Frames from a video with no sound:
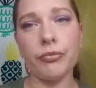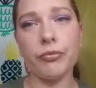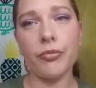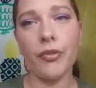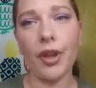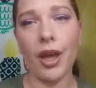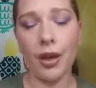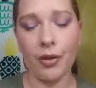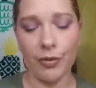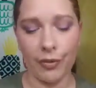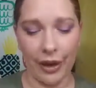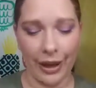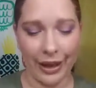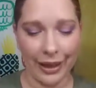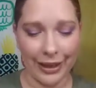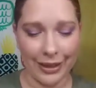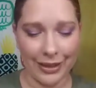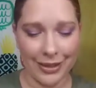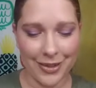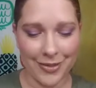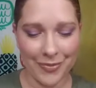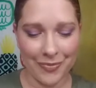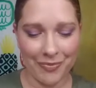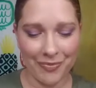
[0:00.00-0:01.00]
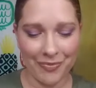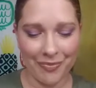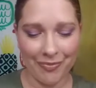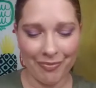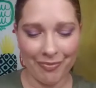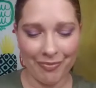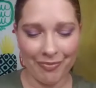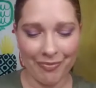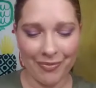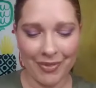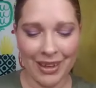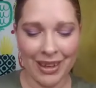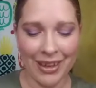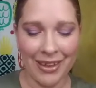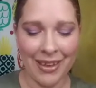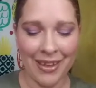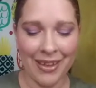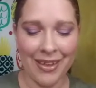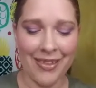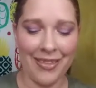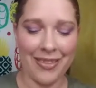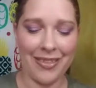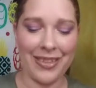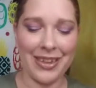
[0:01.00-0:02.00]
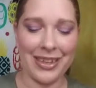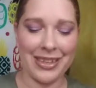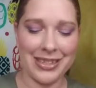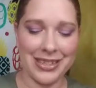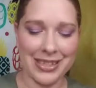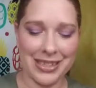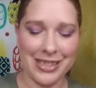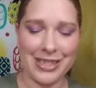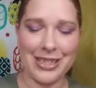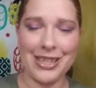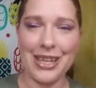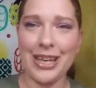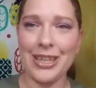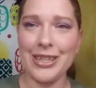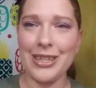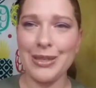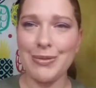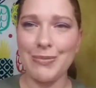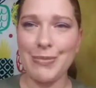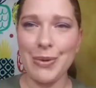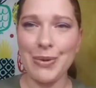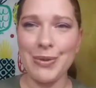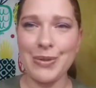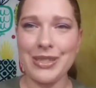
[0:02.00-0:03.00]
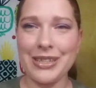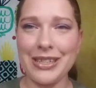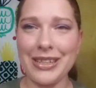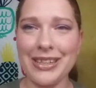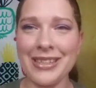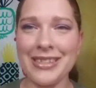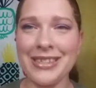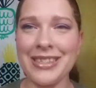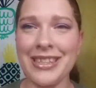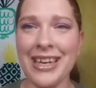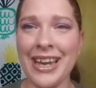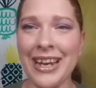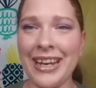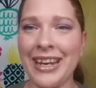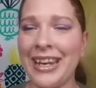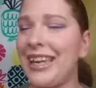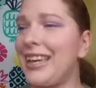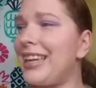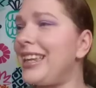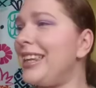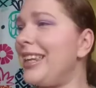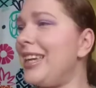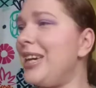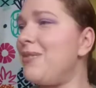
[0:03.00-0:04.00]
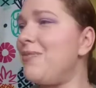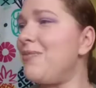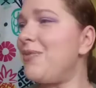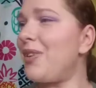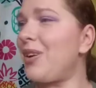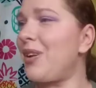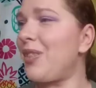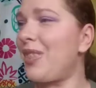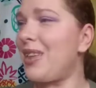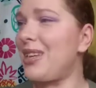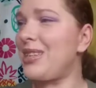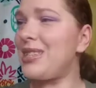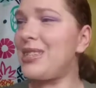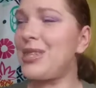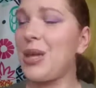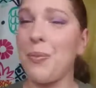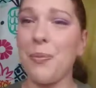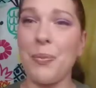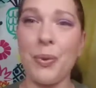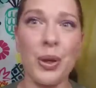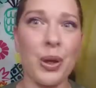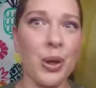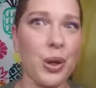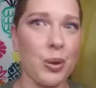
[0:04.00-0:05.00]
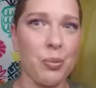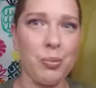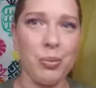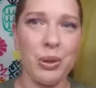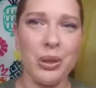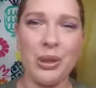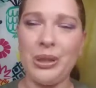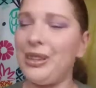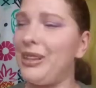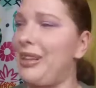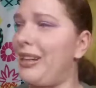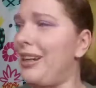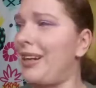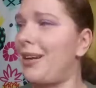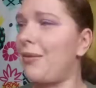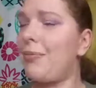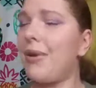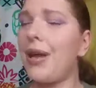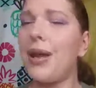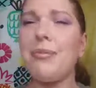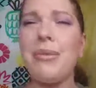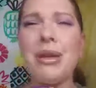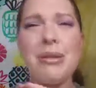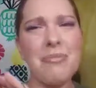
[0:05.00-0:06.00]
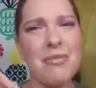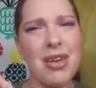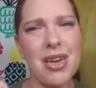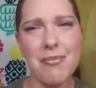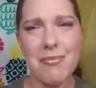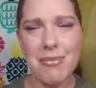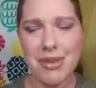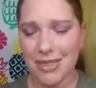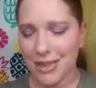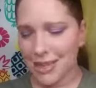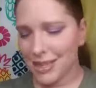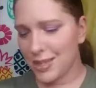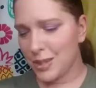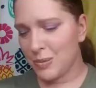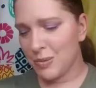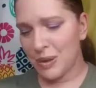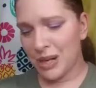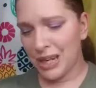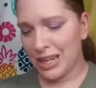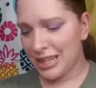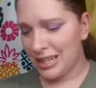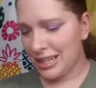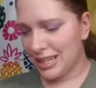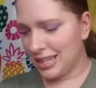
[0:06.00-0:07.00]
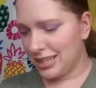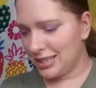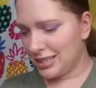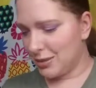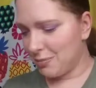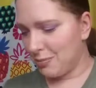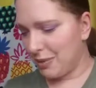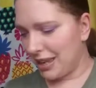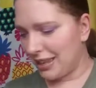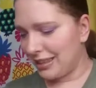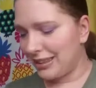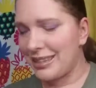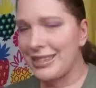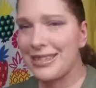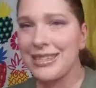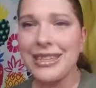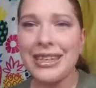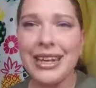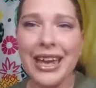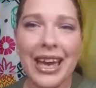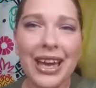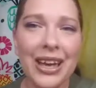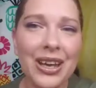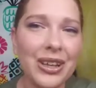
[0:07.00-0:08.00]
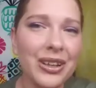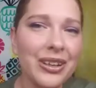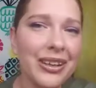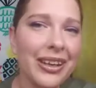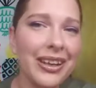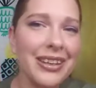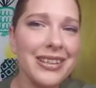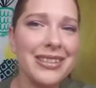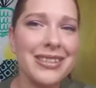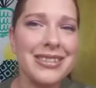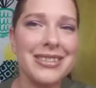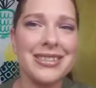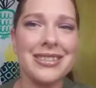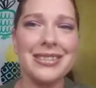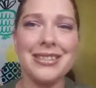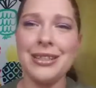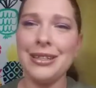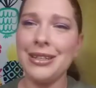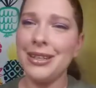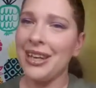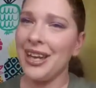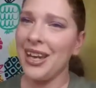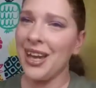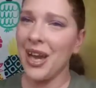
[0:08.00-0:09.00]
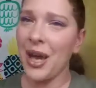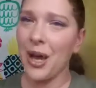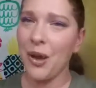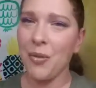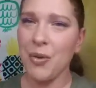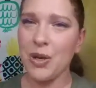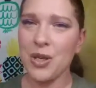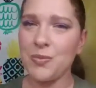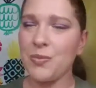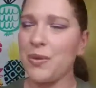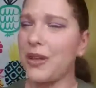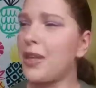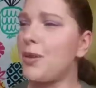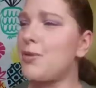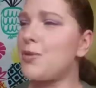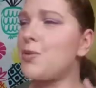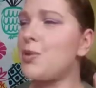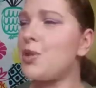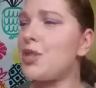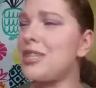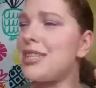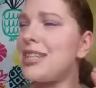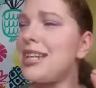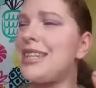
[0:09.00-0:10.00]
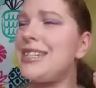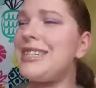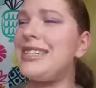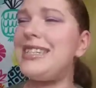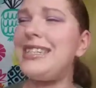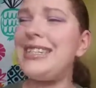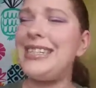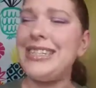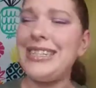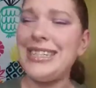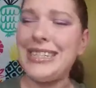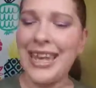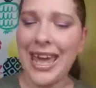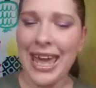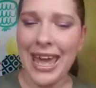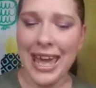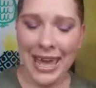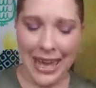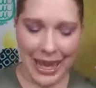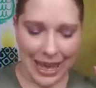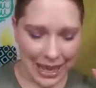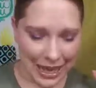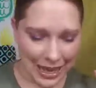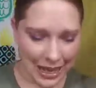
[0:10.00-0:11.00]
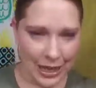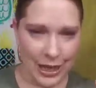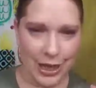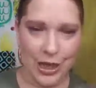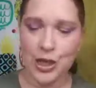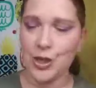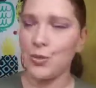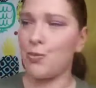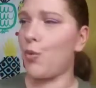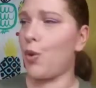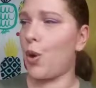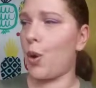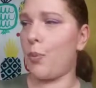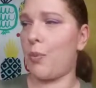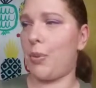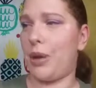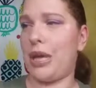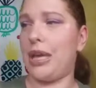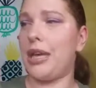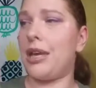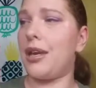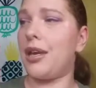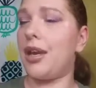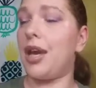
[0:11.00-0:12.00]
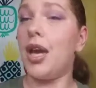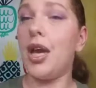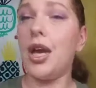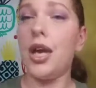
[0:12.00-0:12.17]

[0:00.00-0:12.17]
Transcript: All right. That's not the most exciting lip for this purple look, but I mean, maybe that's what I need to balance it out. I wish my lips were just a tinge more pink.